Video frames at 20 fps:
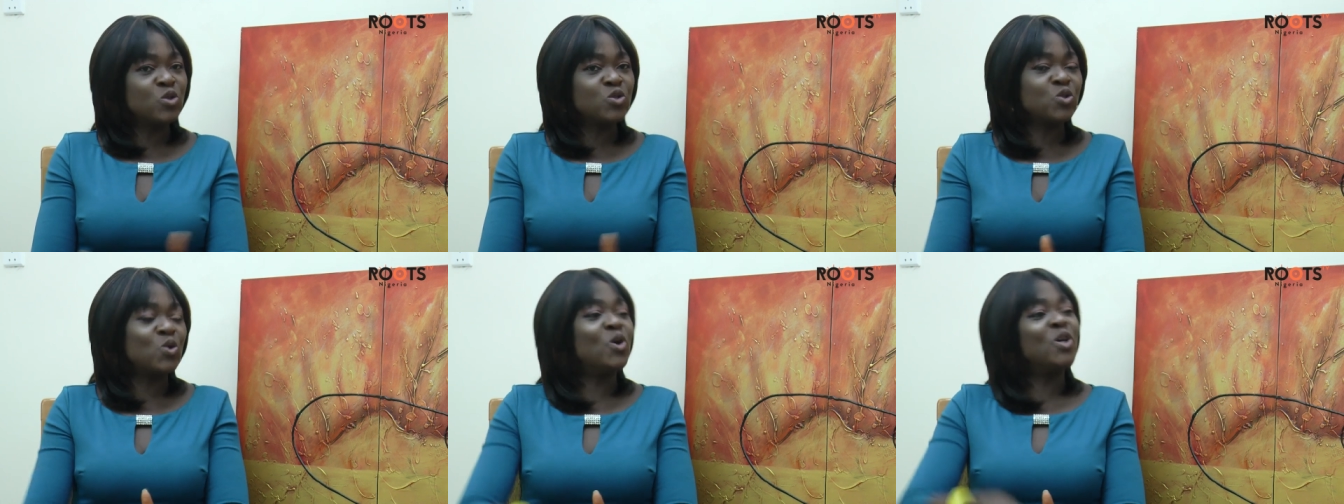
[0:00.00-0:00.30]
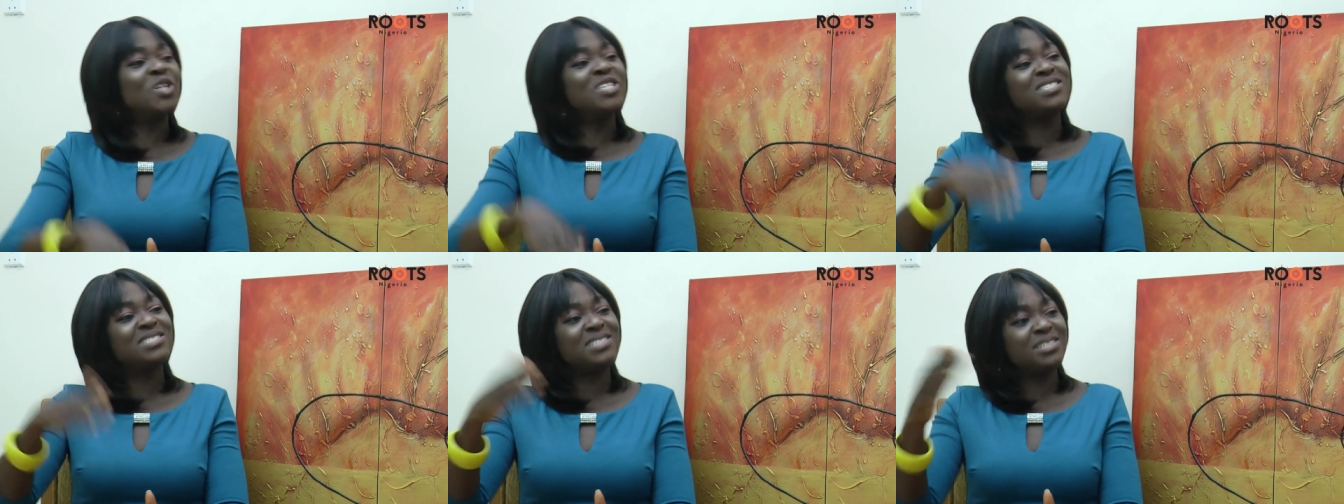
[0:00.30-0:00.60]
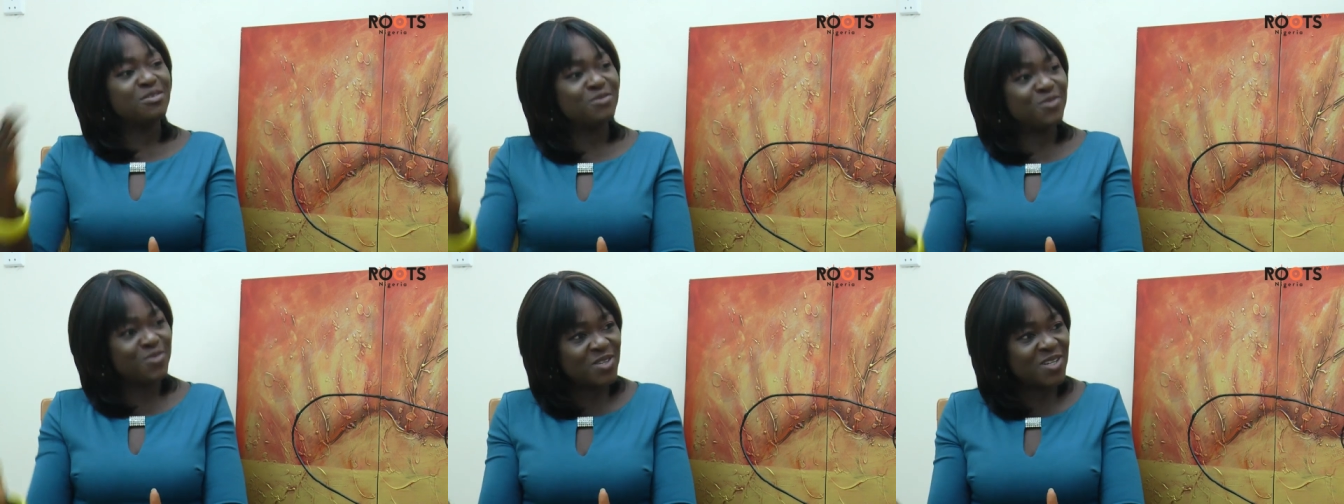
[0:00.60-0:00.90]
So
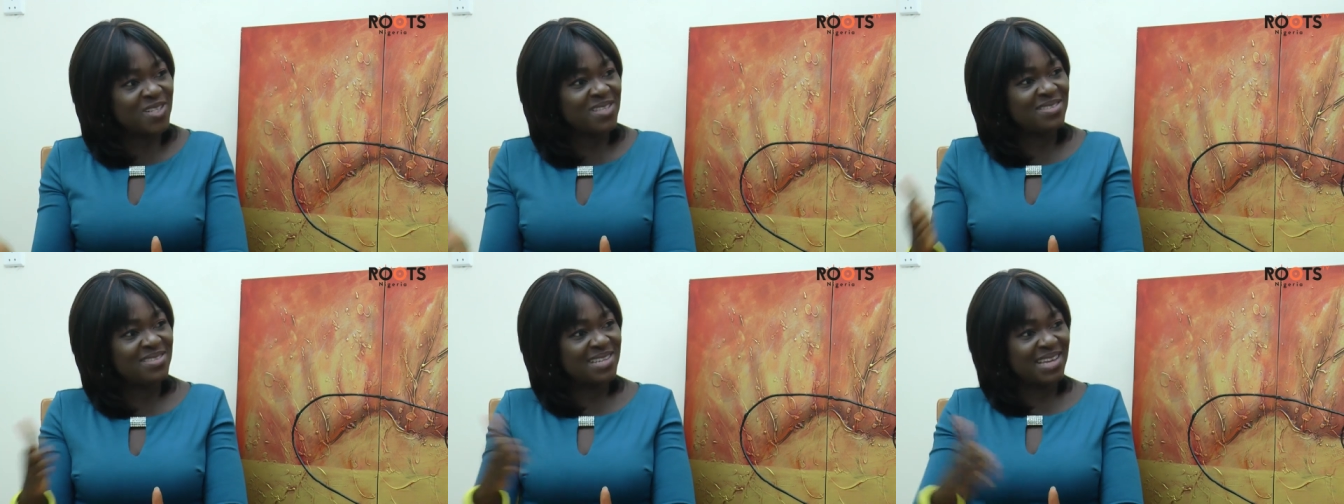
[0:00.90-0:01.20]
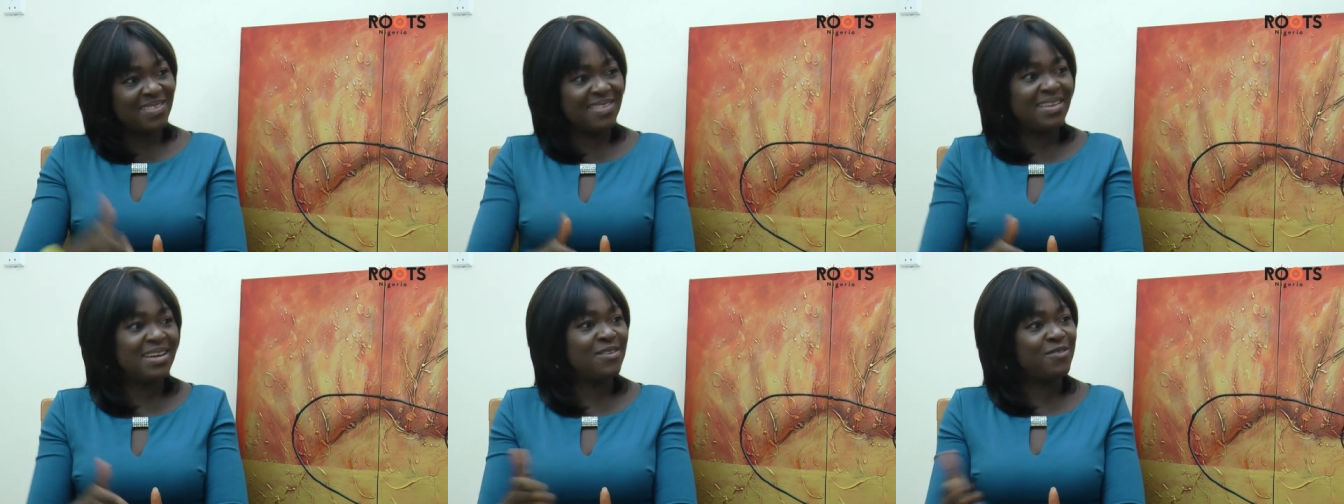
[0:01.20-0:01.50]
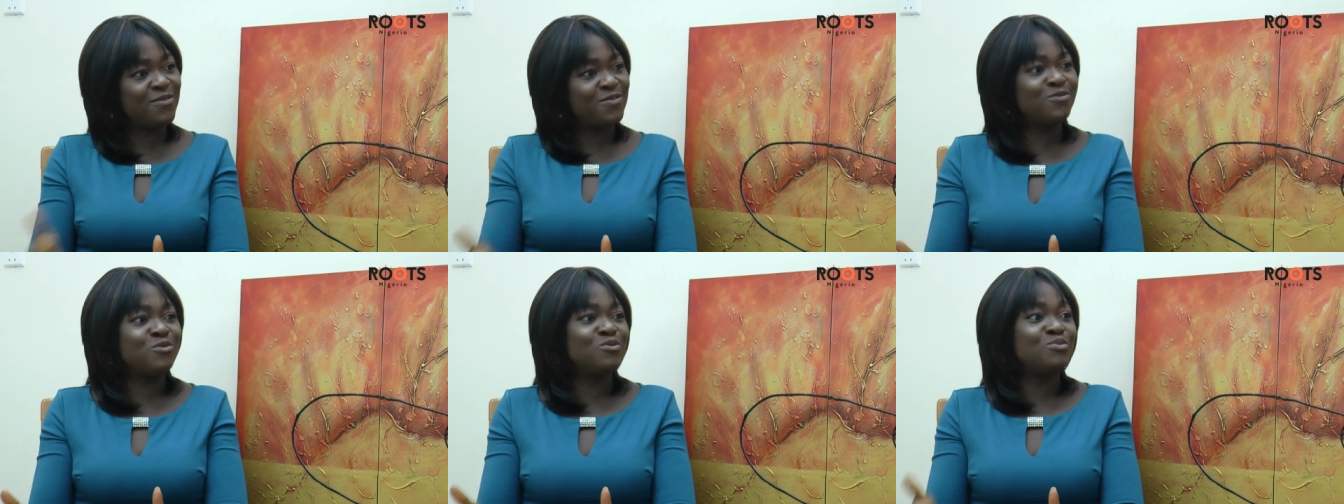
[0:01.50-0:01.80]
until funds are
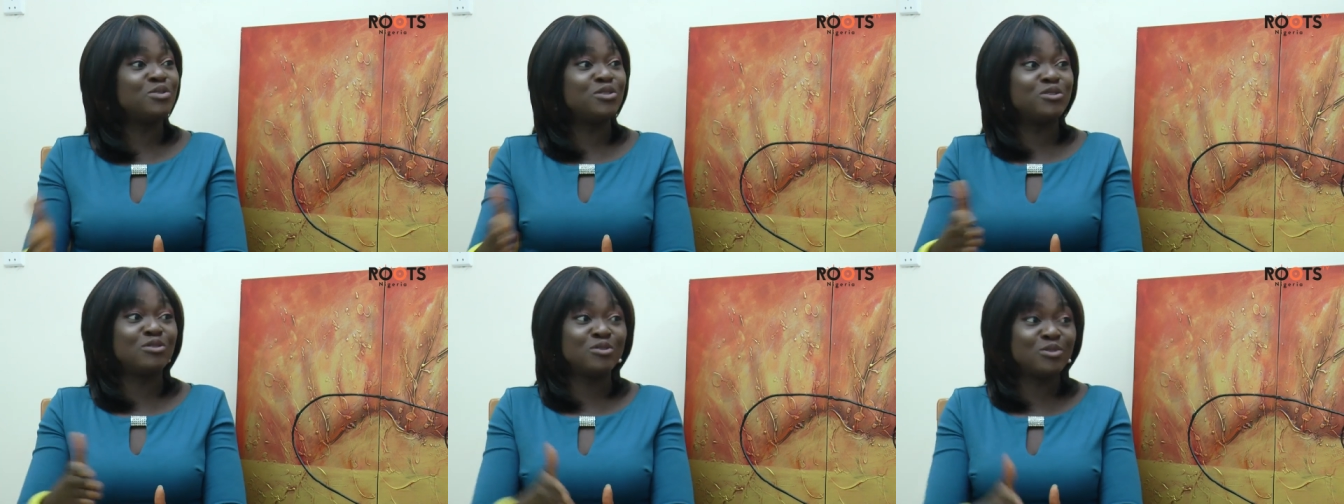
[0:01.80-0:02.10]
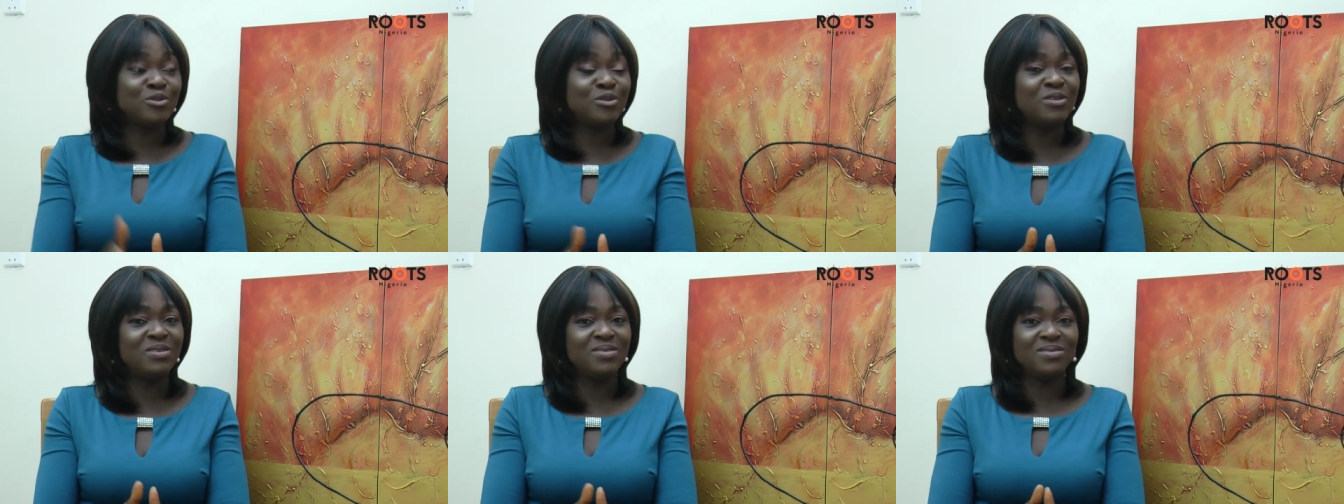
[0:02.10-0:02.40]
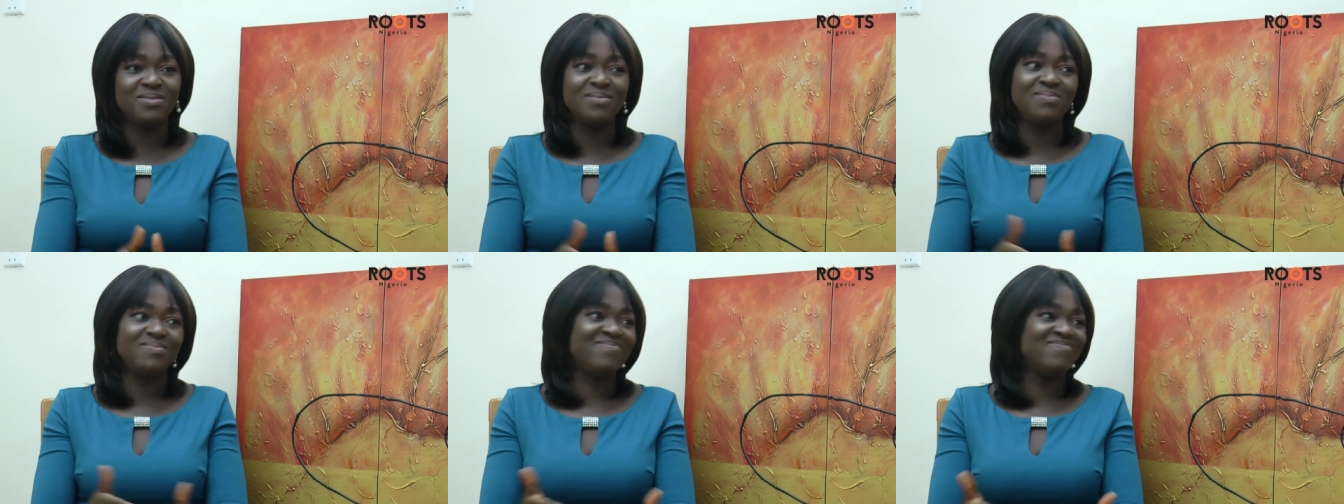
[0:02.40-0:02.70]
there to be
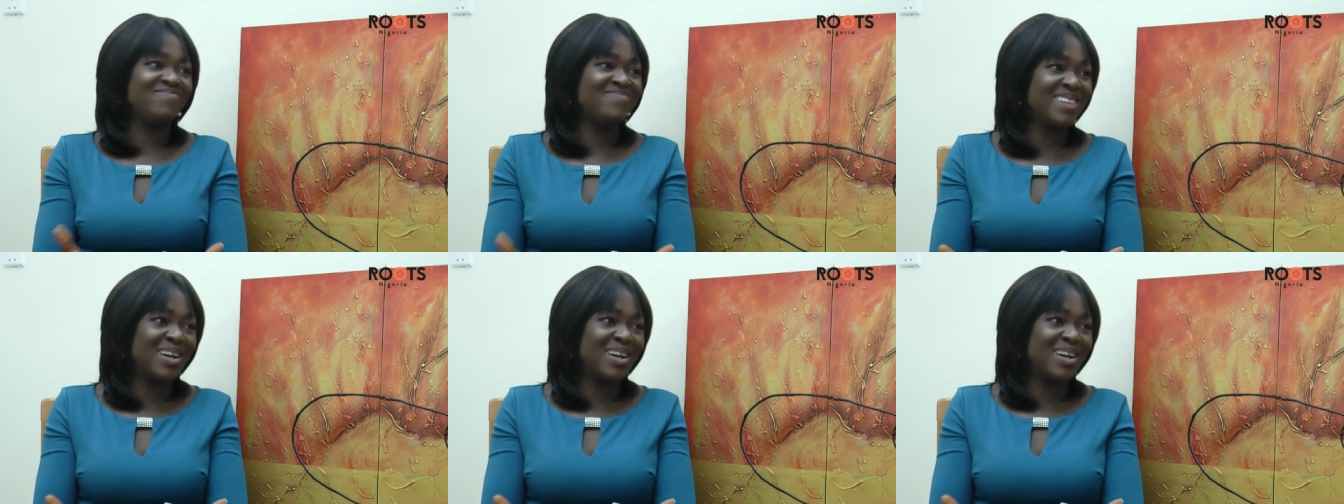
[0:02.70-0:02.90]
stolen,